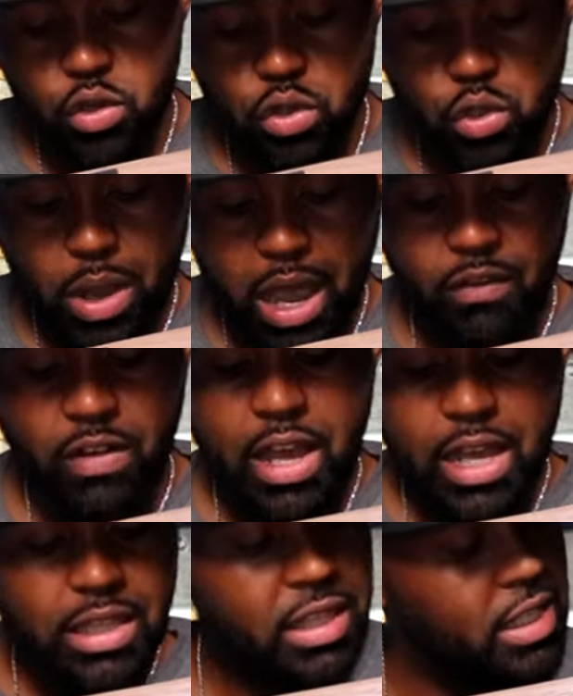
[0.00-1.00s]
You do have
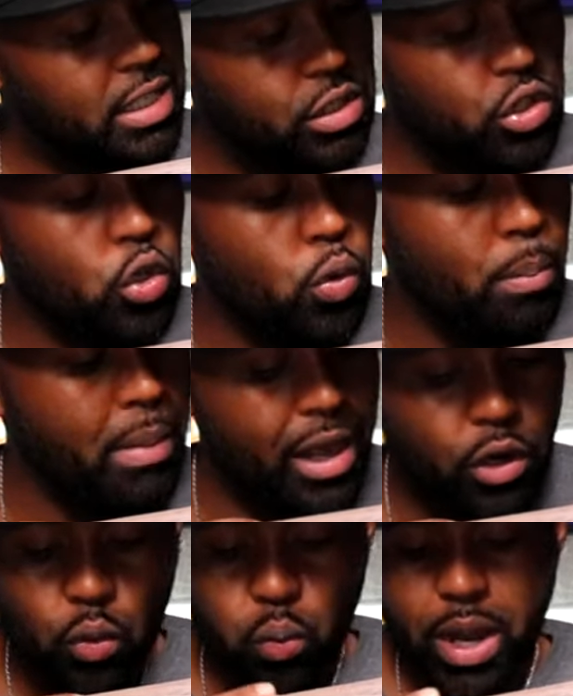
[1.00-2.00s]
these two
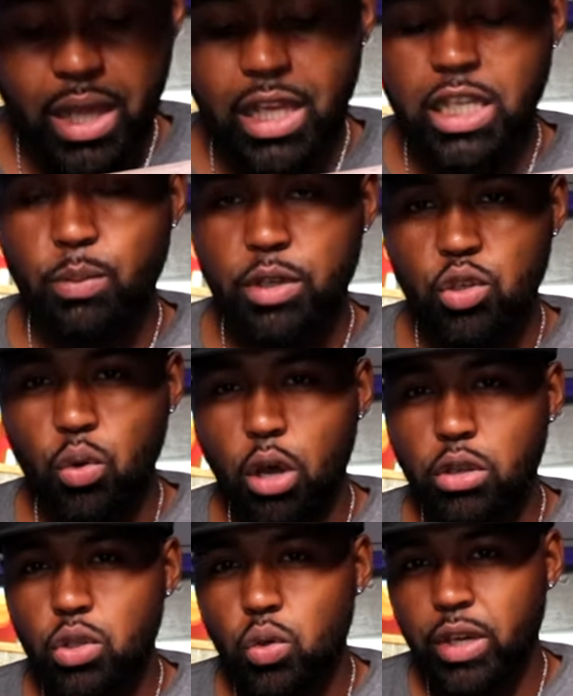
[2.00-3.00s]
metal railings, but you
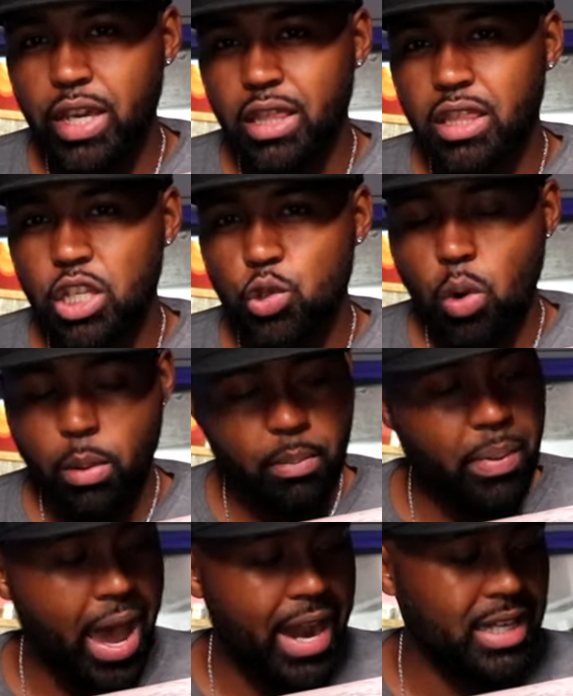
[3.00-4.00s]
also get these rubber
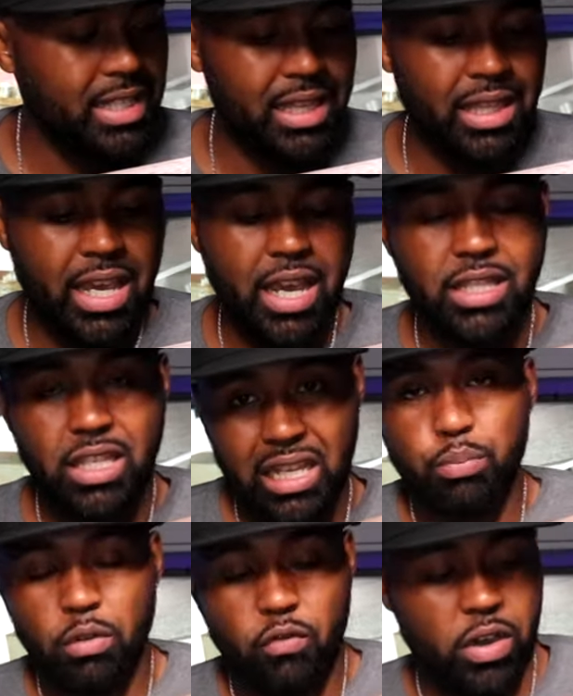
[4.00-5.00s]
paddings at the end to
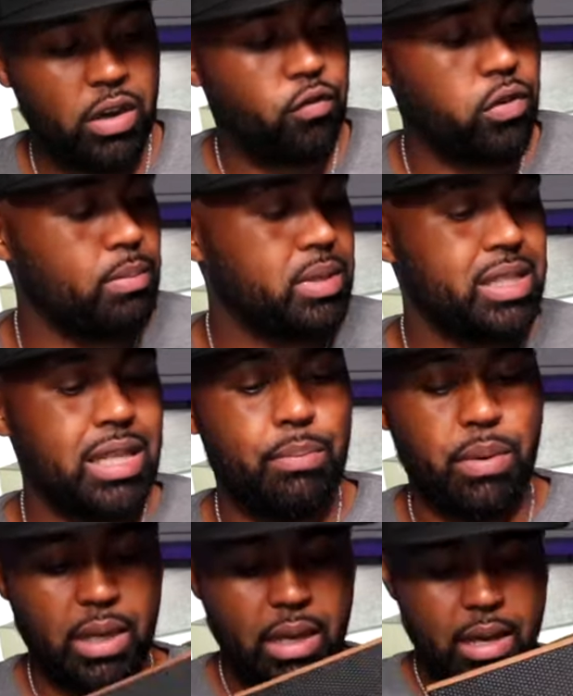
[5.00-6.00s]
prevent from
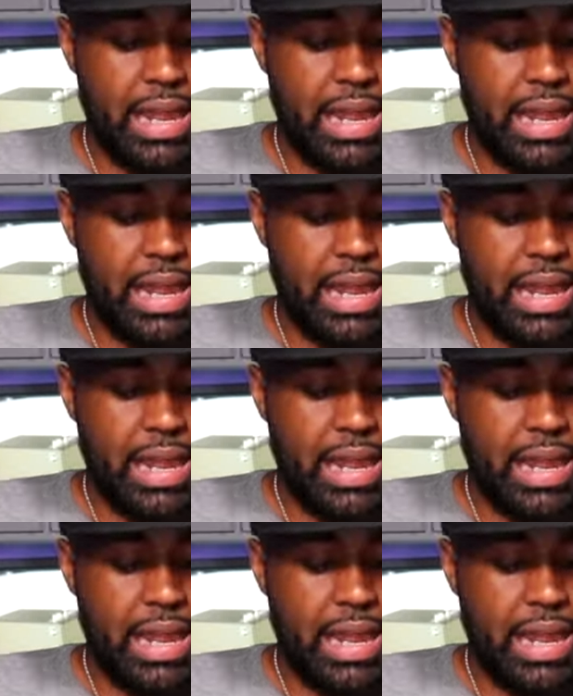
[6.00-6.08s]
slipping.